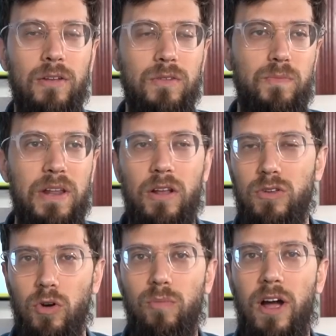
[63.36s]
that have been
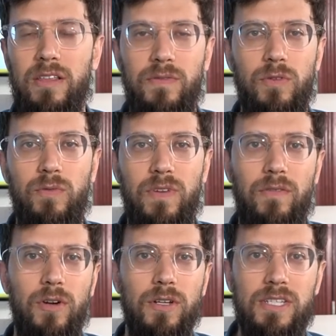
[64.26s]
on your mind if you've
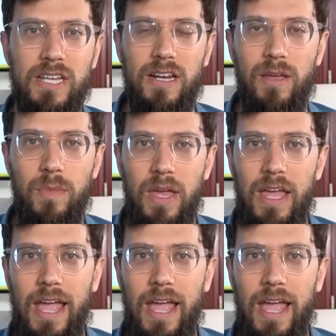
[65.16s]
ever seen him.